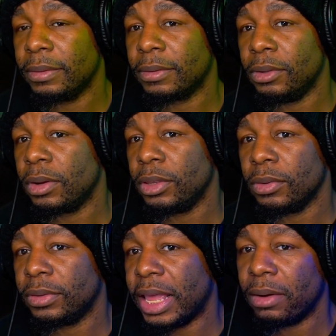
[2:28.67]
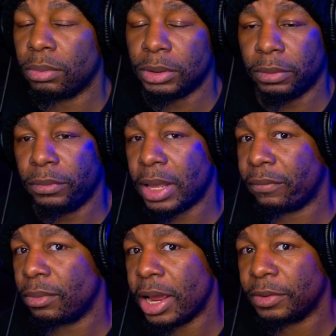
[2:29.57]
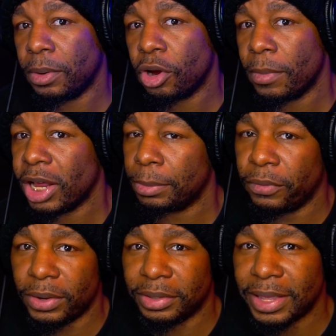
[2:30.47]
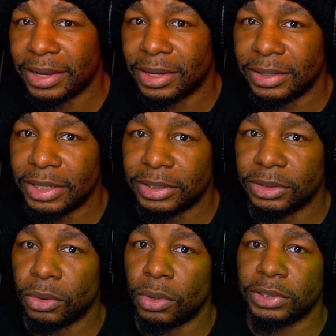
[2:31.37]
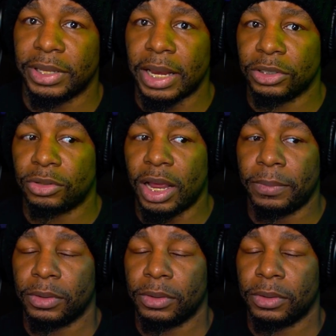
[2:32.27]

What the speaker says: so you can use that if you have Grass Pokemon to prevent status conditions or status drops.